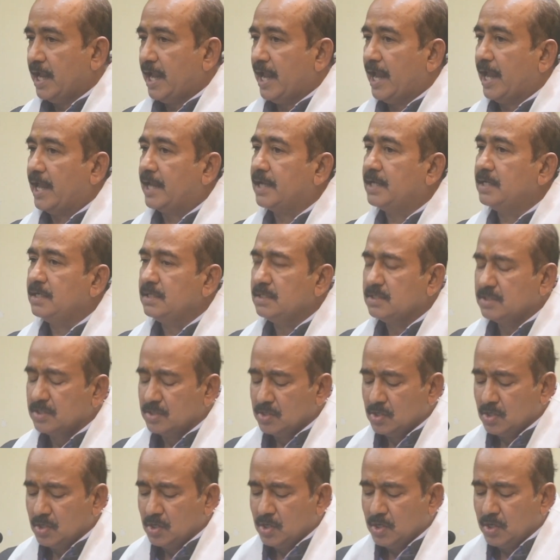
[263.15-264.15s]
and
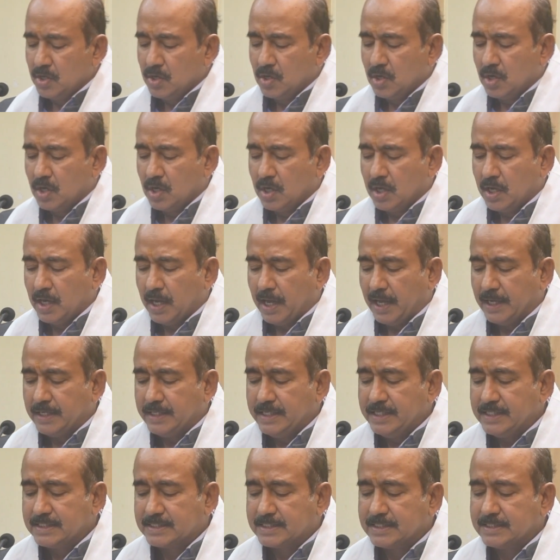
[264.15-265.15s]

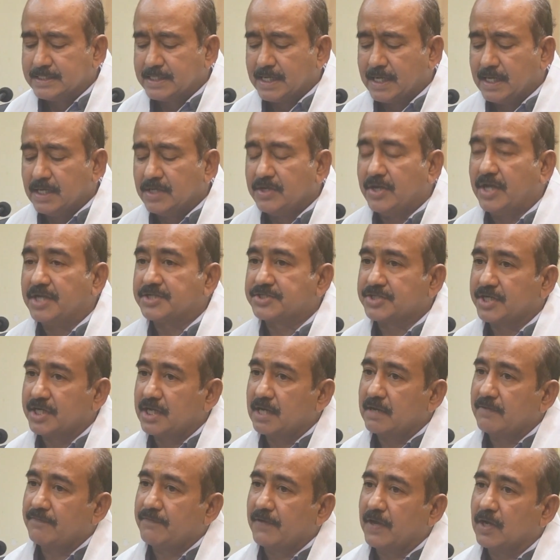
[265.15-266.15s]
this is a
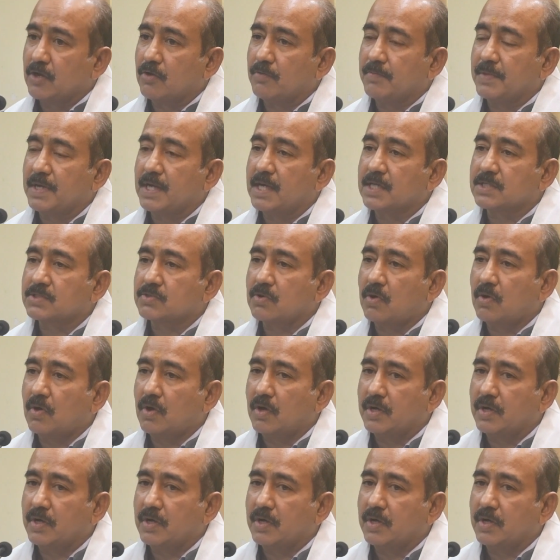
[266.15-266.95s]
natural phenomena. So